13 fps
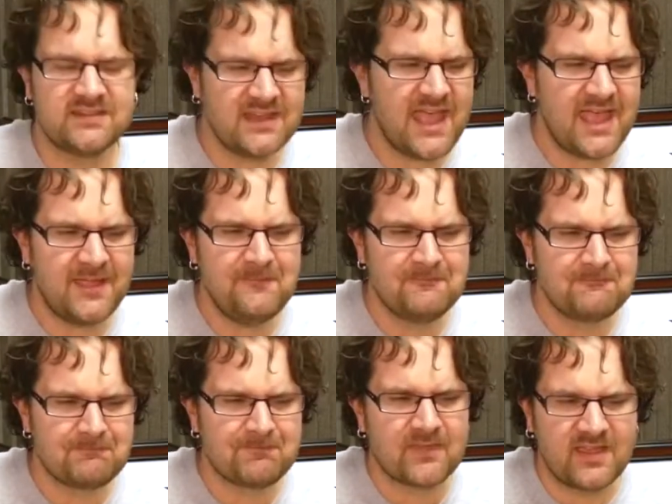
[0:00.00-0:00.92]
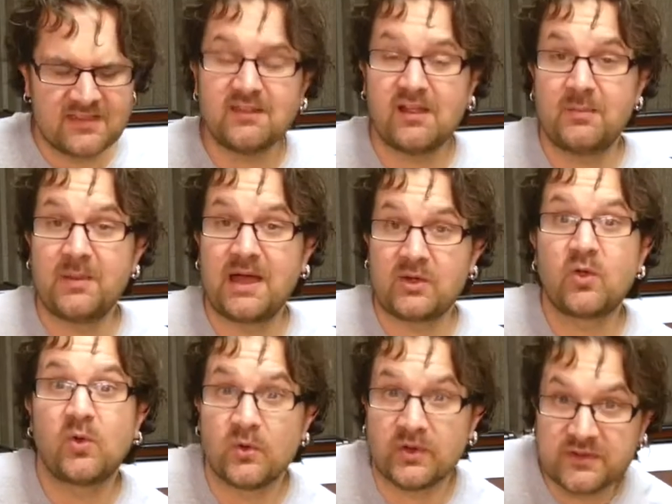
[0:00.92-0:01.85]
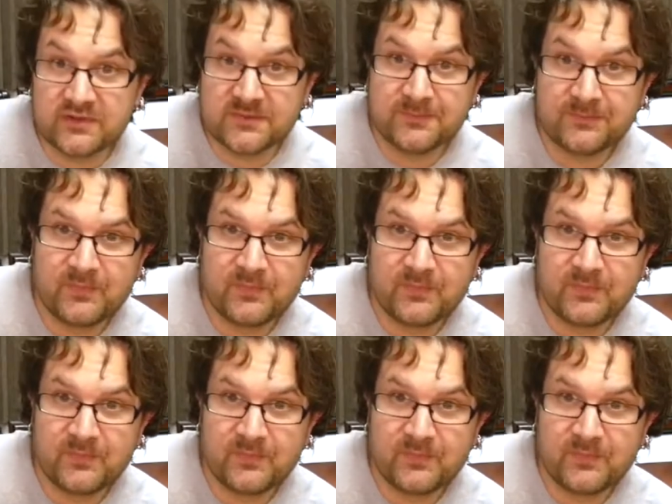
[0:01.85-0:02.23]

Today is all about chords,